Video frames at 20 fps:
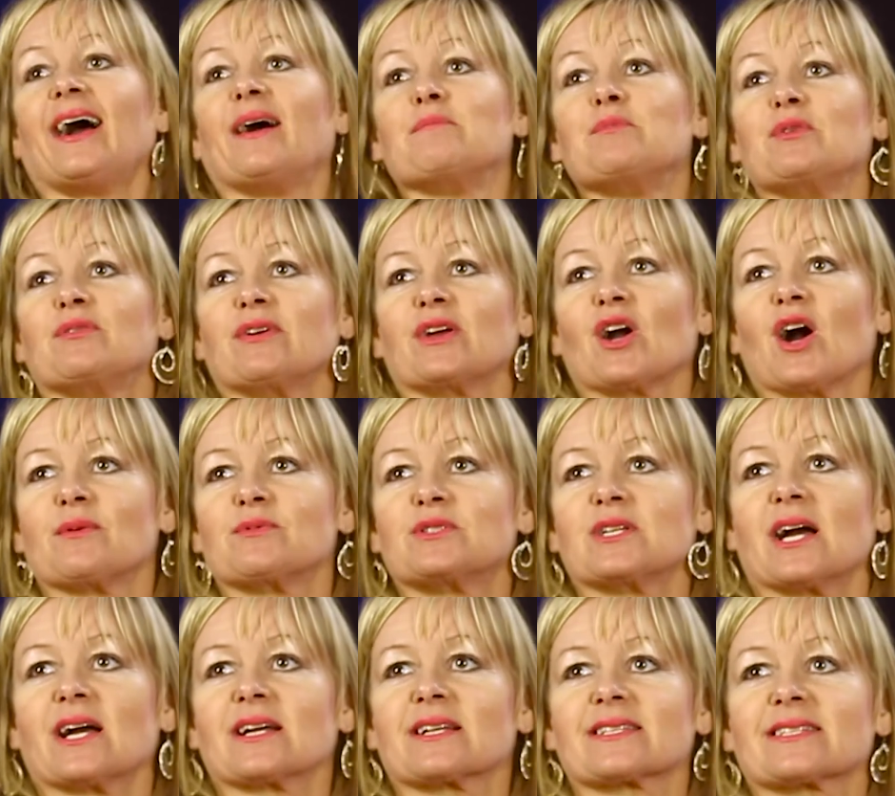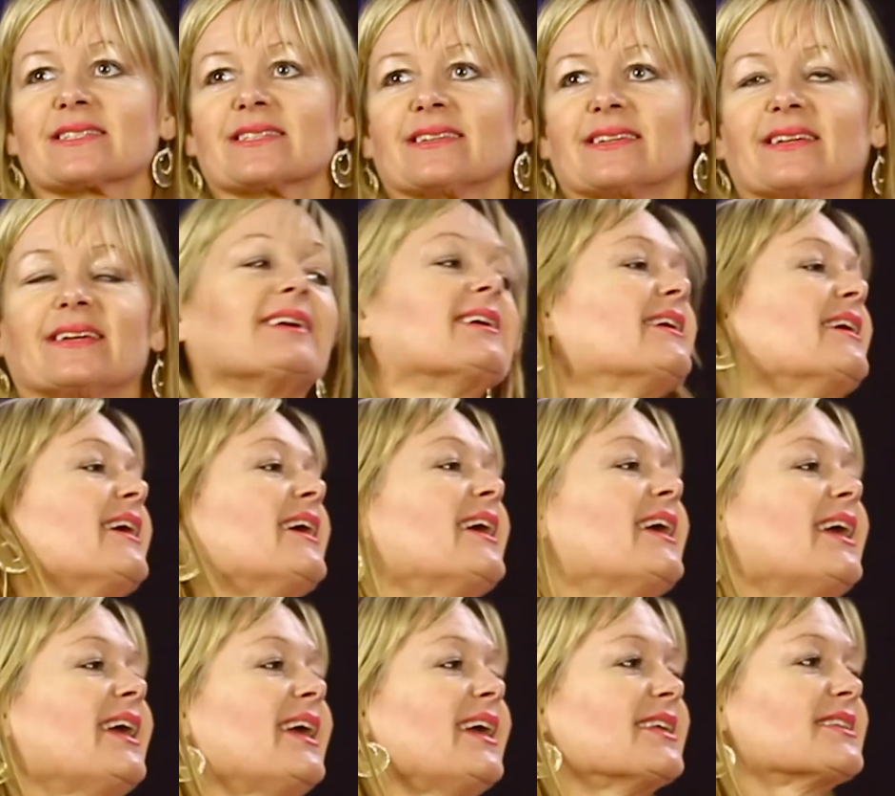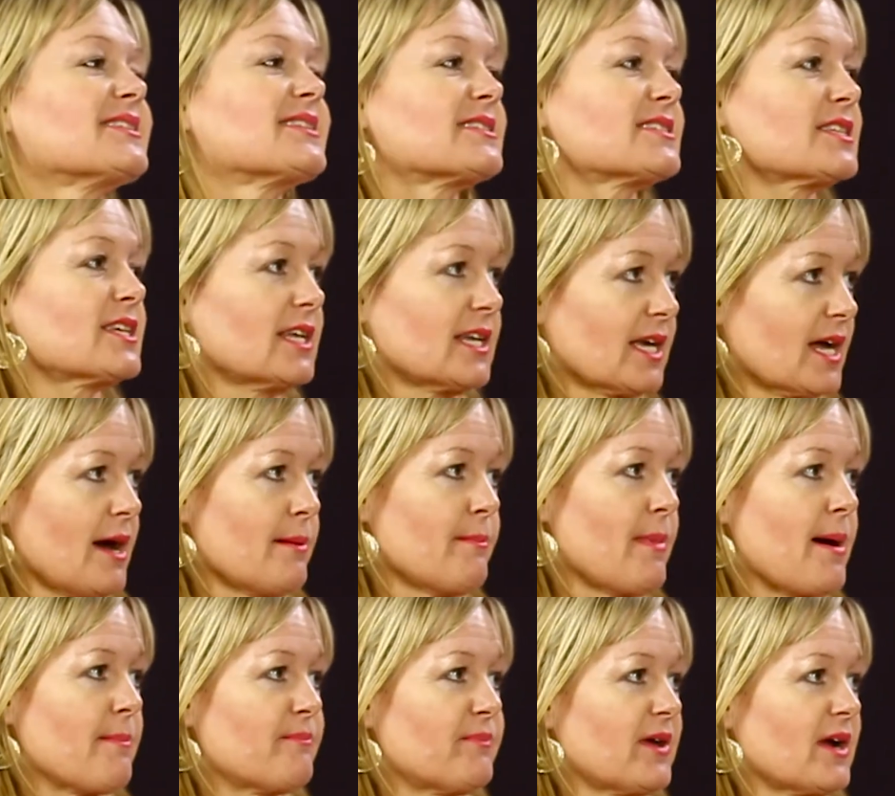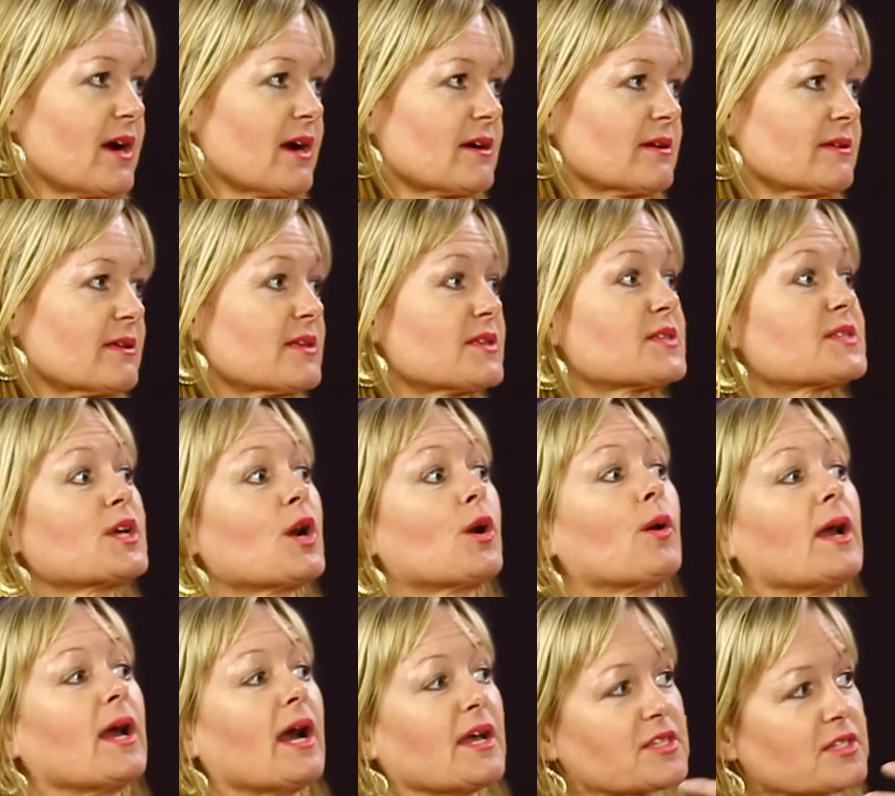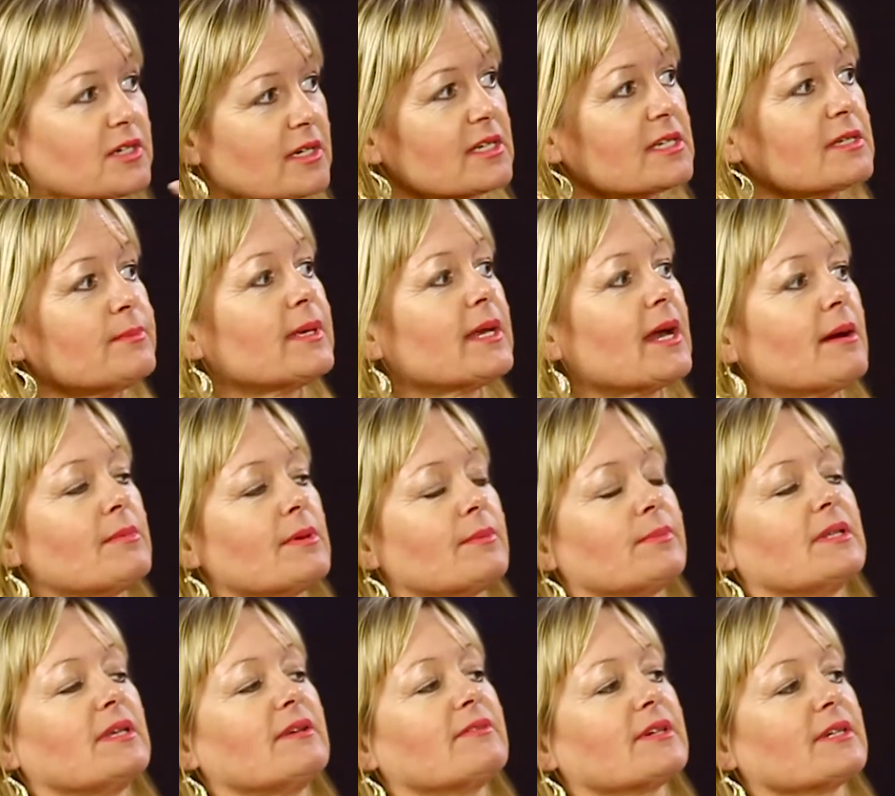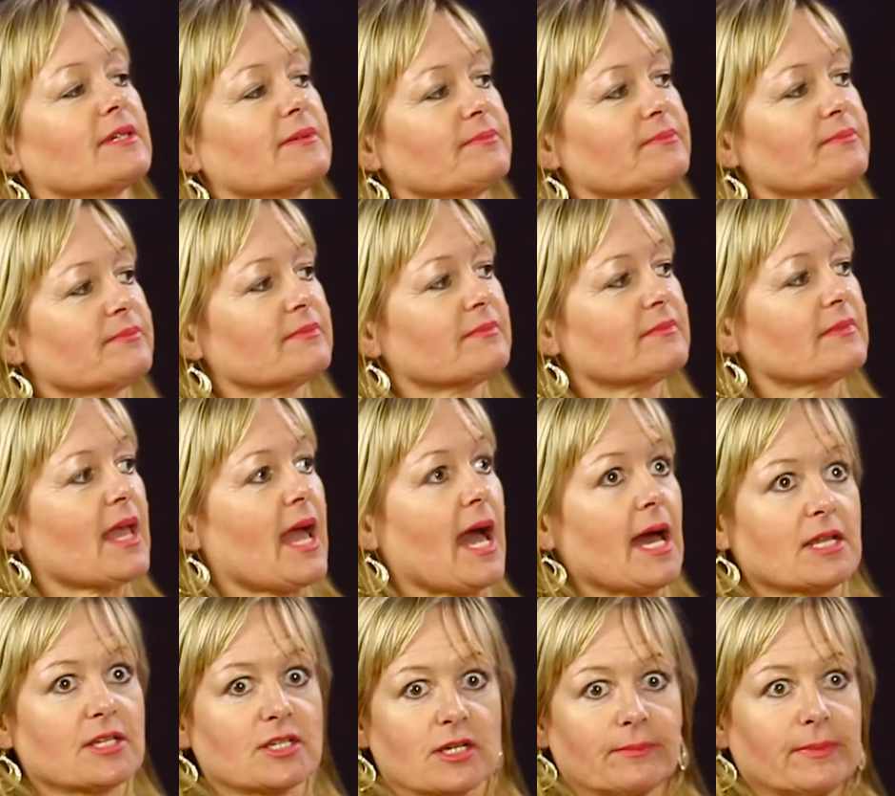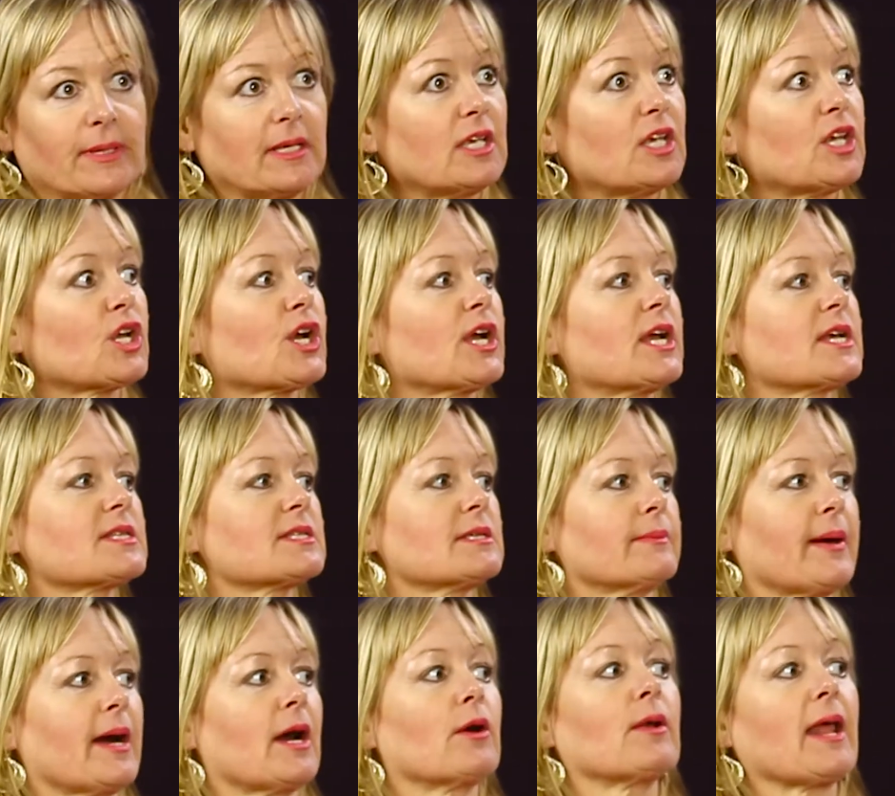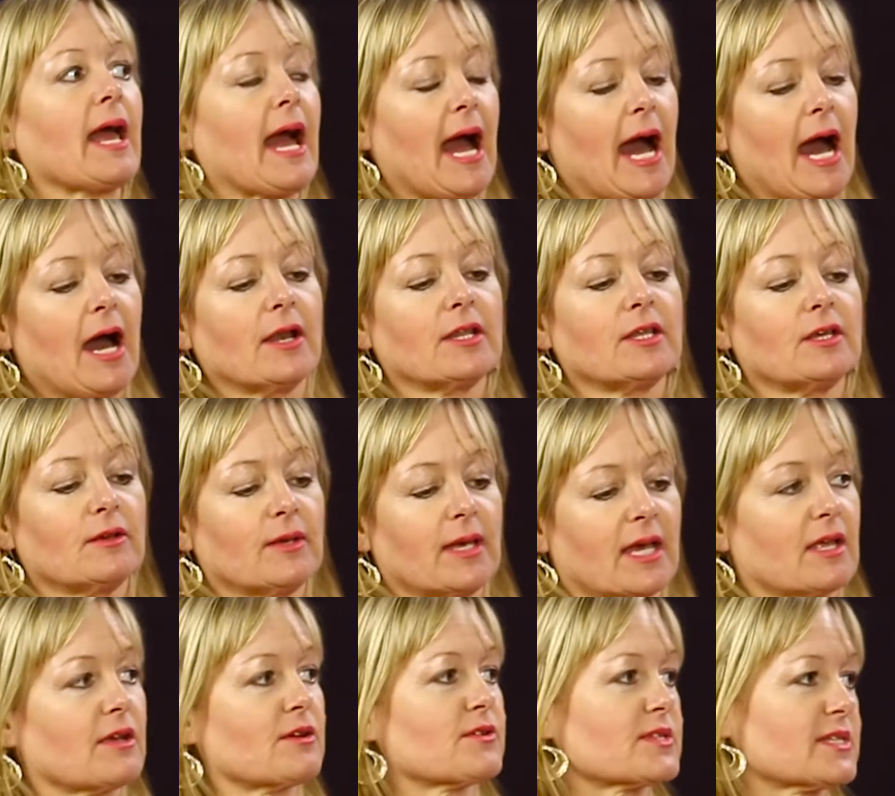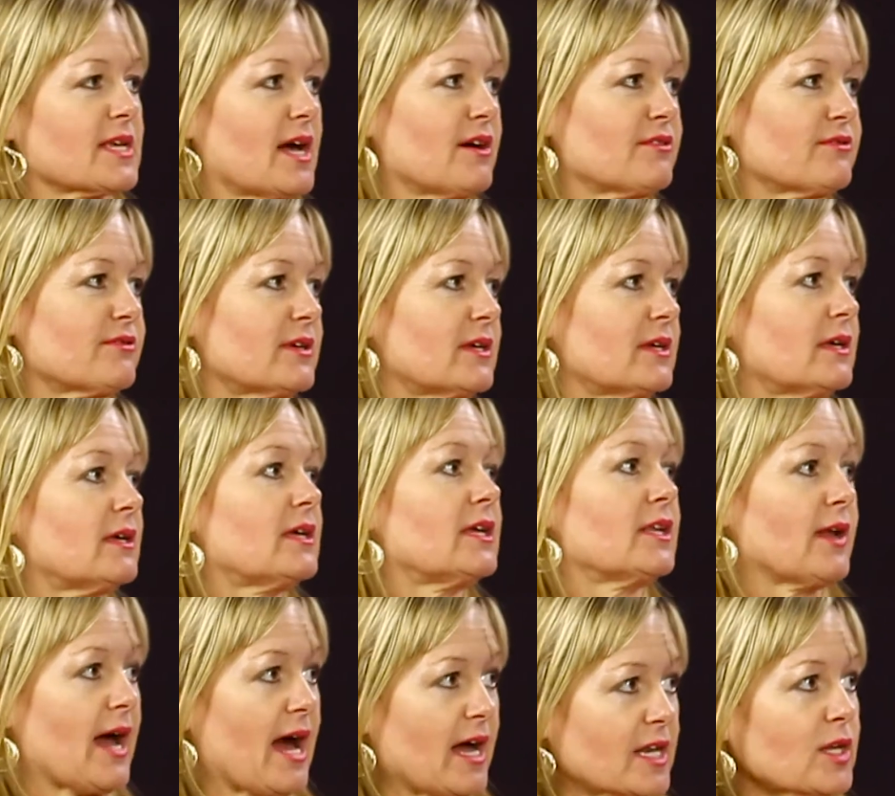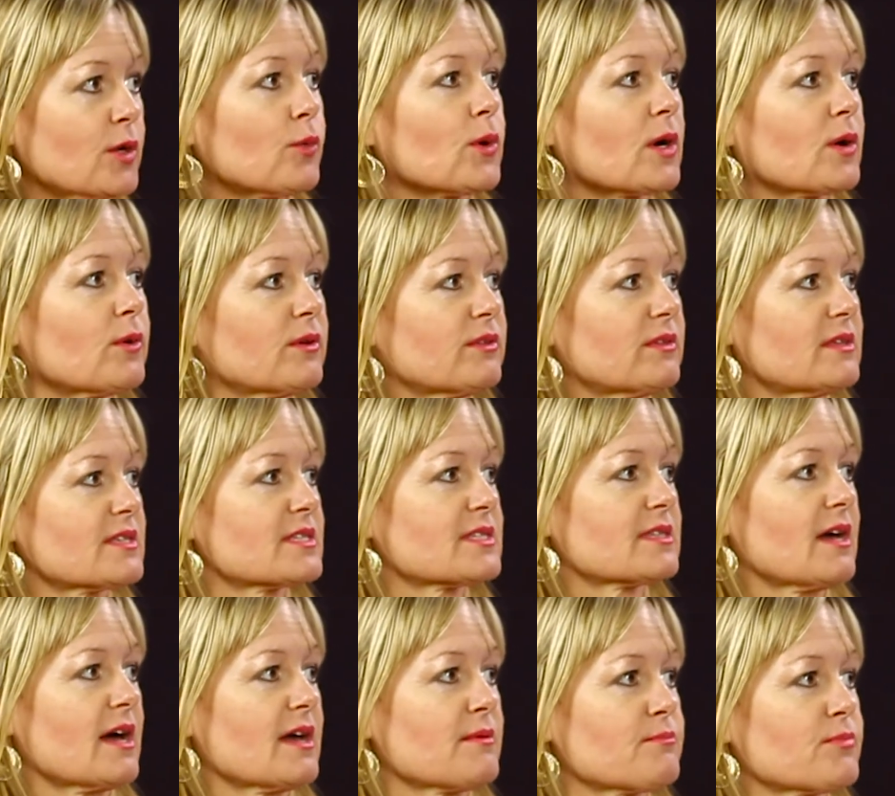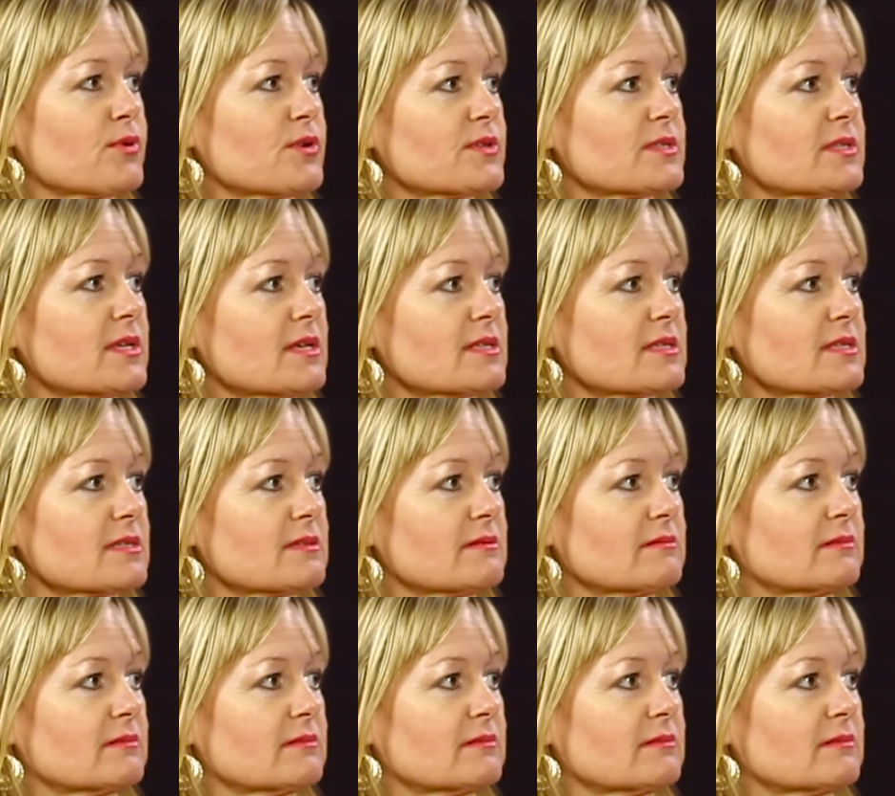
moving objects, it's going to come up there. So I started to become a believer. I started to be curious about how do you get yourself, how do you work with this thought process?